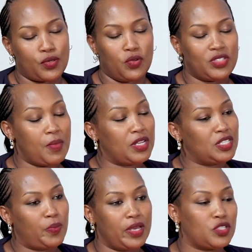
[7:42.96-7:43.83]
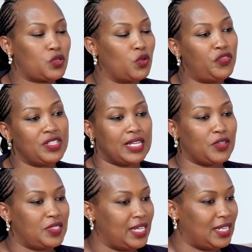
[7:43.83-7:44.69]
School, someone is paying school fees and
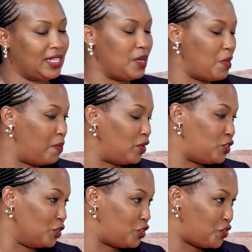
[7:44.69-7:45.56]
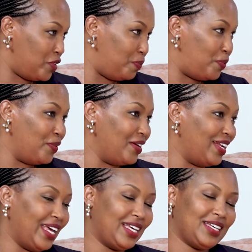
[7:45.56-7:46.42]
you're telling them about your trip.
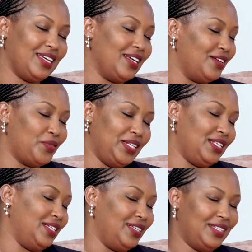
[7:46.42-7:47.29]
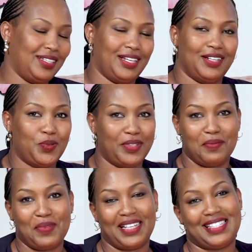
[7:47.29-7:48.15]
Like, really, it
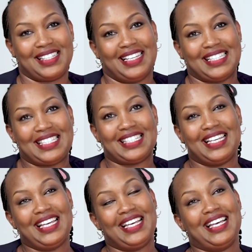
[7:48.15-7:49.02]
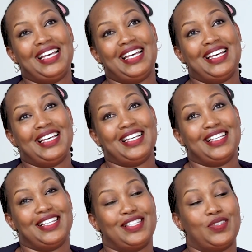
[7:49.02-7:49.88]
wouldn't make sense.
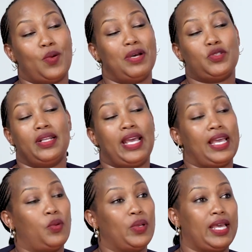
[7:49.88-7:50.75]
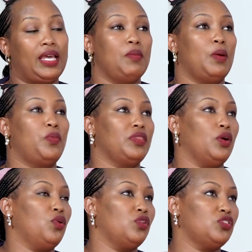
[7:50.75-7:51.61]
So, but when I came up with
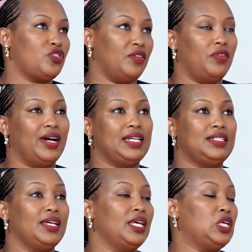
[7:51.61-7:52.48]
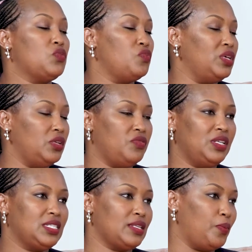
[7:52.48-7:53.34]
the whole travel idea, he really,
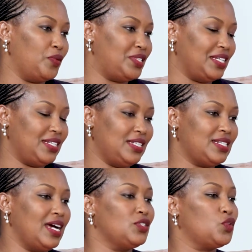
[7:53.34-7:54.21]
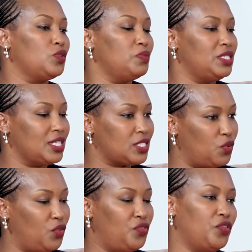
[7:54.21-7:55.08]
really supported it and told me
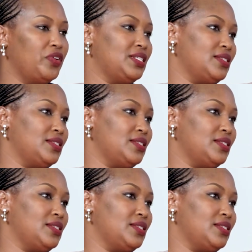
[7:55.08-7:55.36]
just go for it.